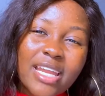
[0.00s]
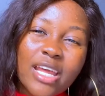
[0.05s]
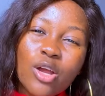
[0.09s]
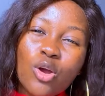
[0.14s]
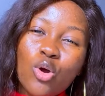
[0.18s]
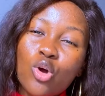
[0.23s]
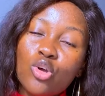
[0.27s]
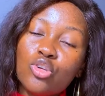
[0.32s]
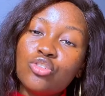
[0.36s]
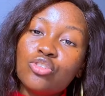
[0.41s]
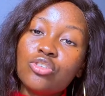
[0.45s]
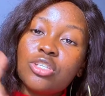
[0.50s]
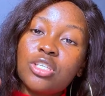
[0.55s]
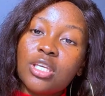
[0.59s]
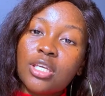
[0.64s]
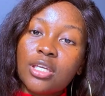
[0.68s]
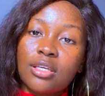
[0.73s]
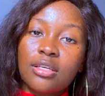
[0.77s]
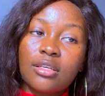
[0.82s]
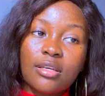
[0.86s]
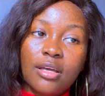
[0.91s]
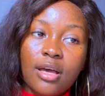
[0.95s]
dey go
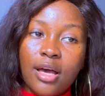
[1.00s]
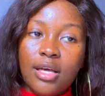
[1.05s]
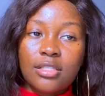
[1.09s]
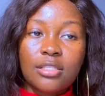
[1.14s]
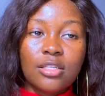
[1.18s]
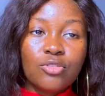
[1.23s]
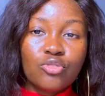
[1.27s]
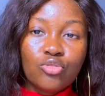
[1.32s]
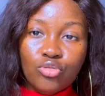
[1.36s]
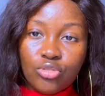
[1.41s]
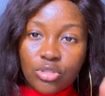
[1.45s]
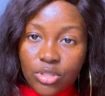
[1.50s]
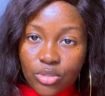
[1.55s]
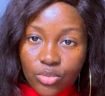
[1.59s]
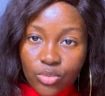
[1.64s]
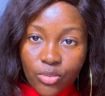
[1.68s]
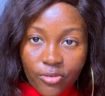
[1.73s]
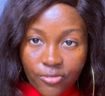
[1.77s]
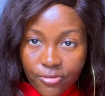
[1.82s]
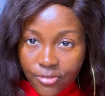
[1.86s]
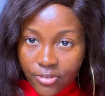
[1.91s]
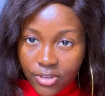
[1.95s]
UK, I say do this
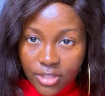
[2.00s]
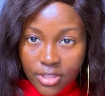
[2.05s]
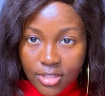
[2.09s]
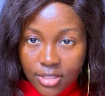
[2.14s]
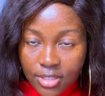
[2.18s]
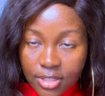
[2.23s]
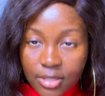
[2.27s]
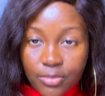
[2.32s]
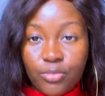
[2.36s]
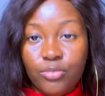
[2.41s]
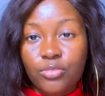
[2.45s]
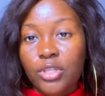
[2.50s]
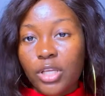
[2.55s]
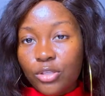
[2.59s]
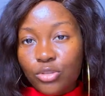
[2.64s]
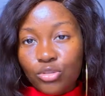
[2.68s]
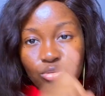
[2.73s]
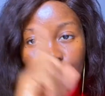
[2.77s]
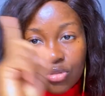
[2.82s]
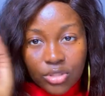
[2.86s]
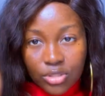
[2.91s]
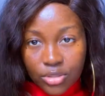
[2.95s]
one first, then
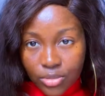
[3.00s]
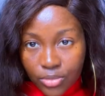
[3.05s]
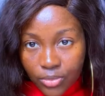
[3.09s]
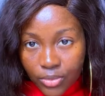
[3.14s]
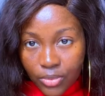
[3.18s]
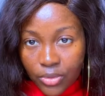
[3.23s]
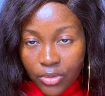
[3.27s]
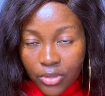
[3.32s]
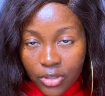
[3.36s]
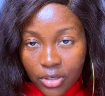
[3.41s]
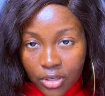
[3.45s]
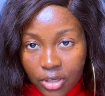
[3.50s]
do this one.